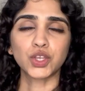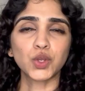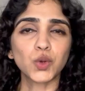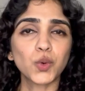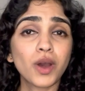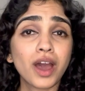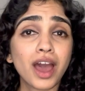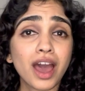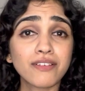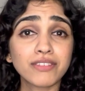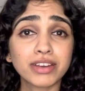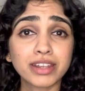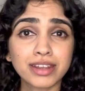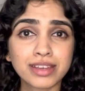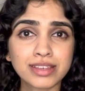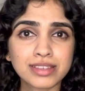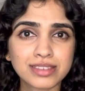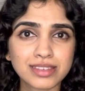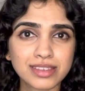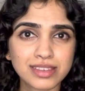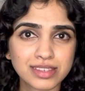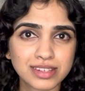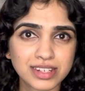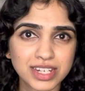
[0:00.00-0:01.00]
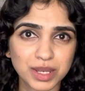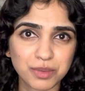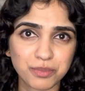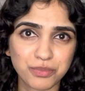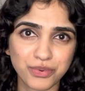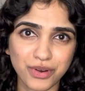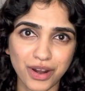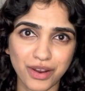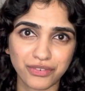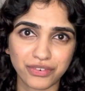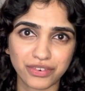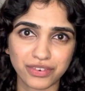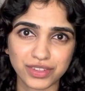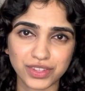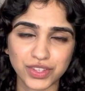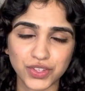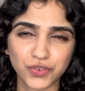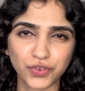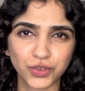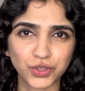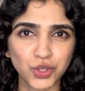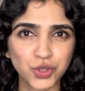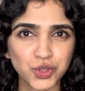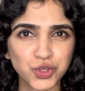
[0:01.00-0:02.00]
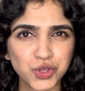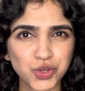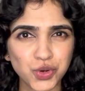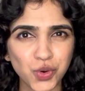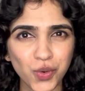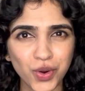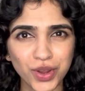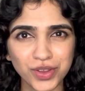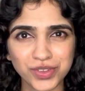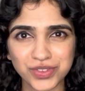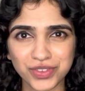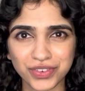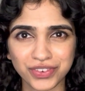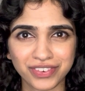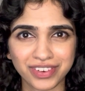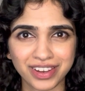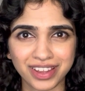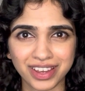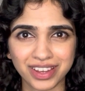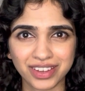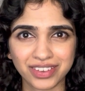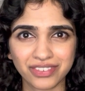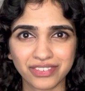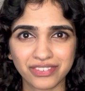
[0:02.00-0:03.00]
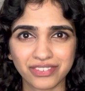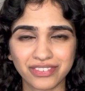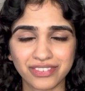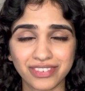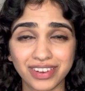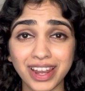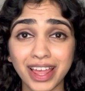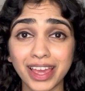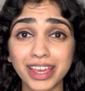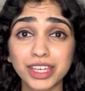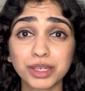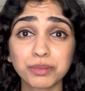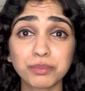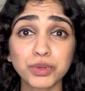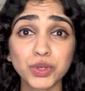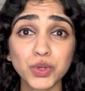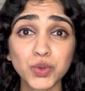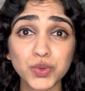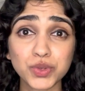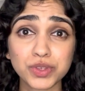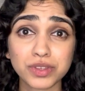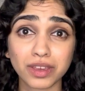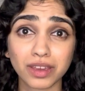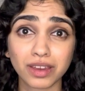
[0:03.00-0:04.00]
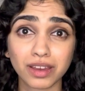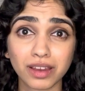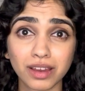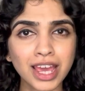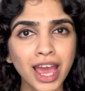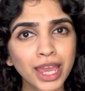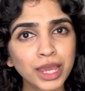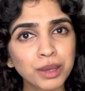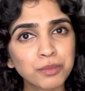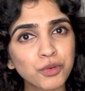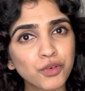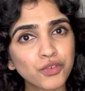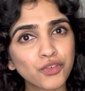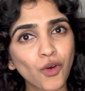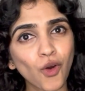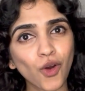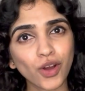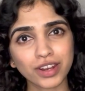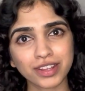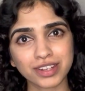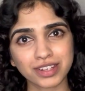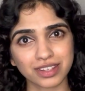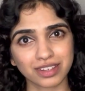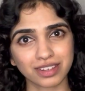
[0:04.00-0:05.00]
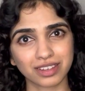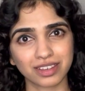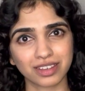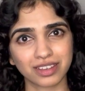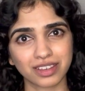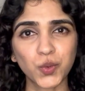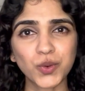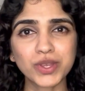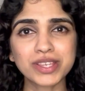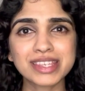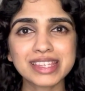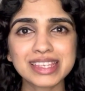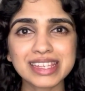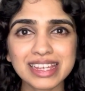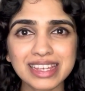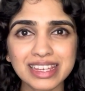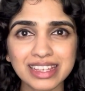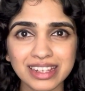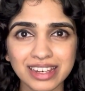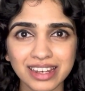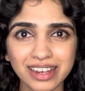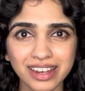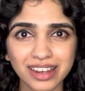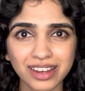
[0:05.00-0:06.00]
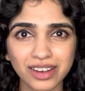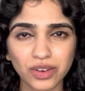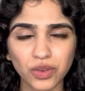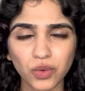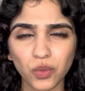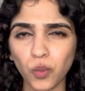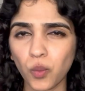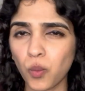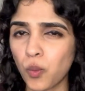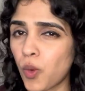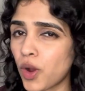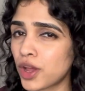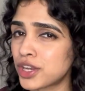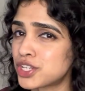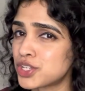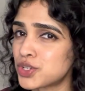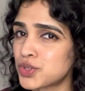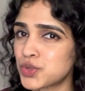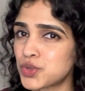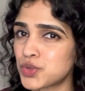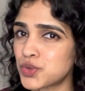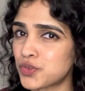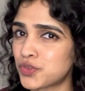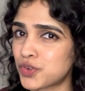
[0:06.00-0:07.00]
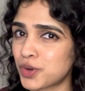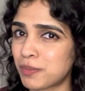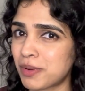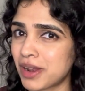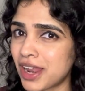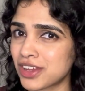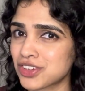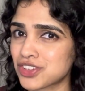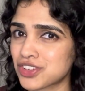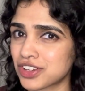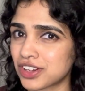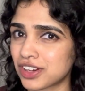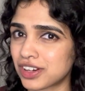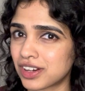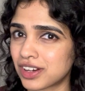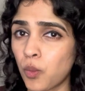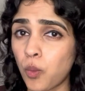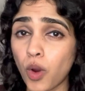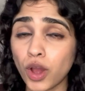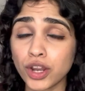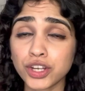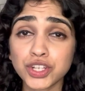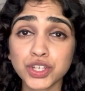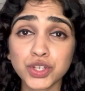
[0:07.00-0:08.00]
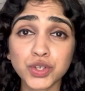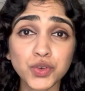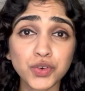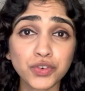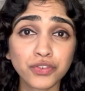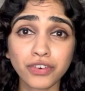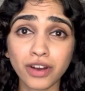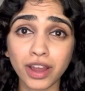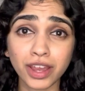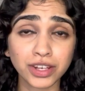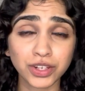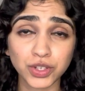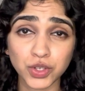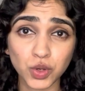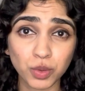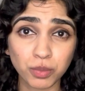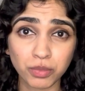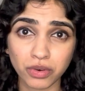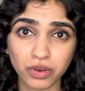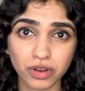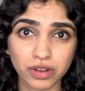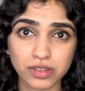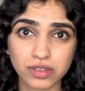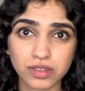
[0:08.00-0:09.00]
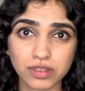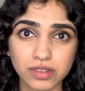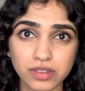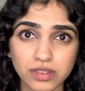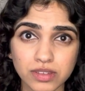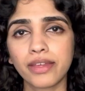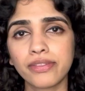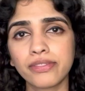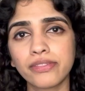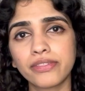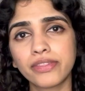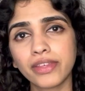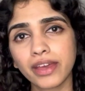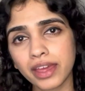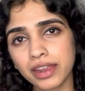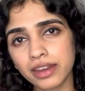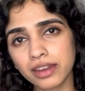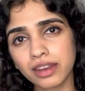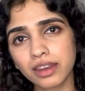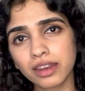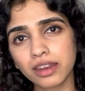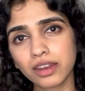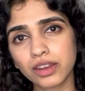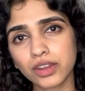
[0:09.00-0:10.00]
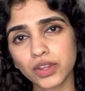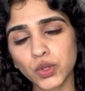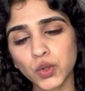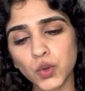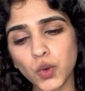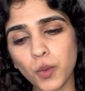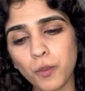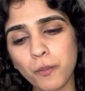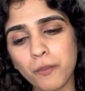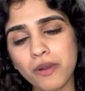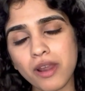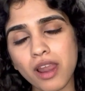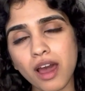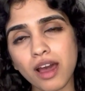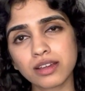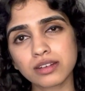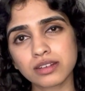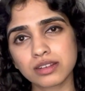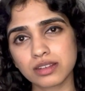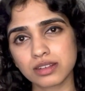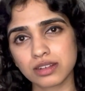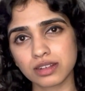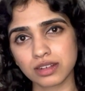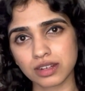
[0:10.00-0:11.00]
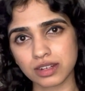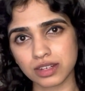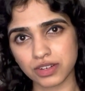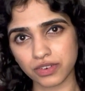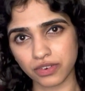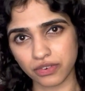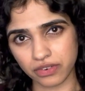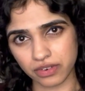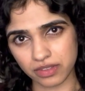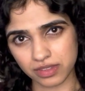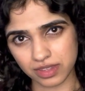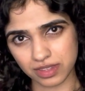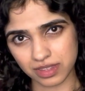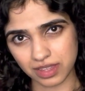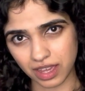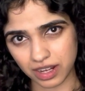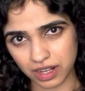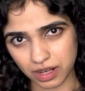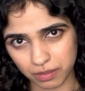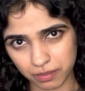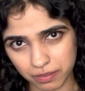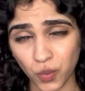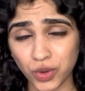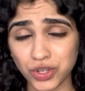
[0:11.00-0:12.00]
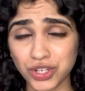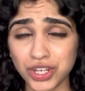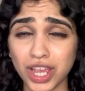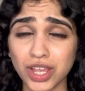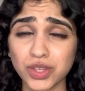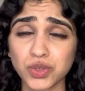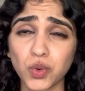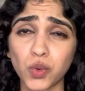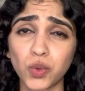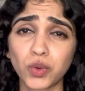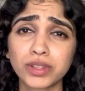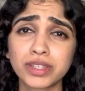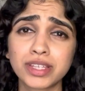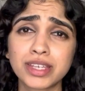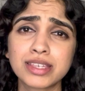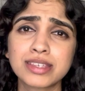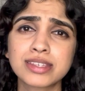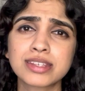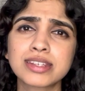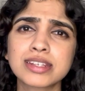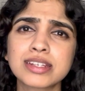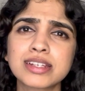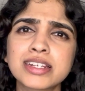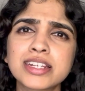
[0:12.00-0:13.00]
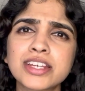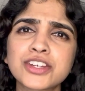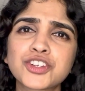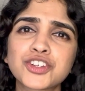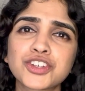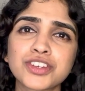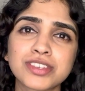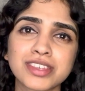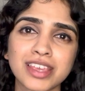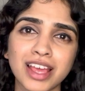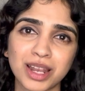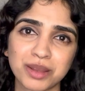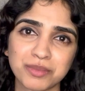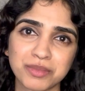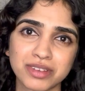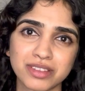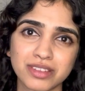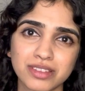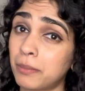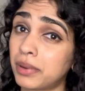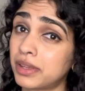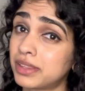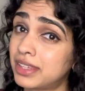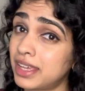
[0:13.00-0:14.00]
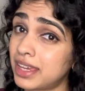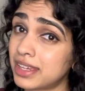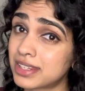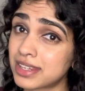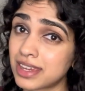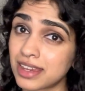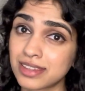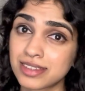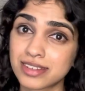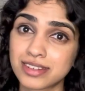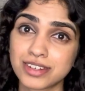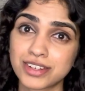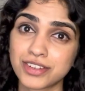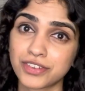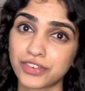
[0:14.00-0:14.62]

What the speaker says: You have an existing preference for the joys of life, like music, type of holiday, cuisine. What do you do for pleasure? What do you find humorous? And then you're planted in a different setup, which has all these delicious elements, but they taste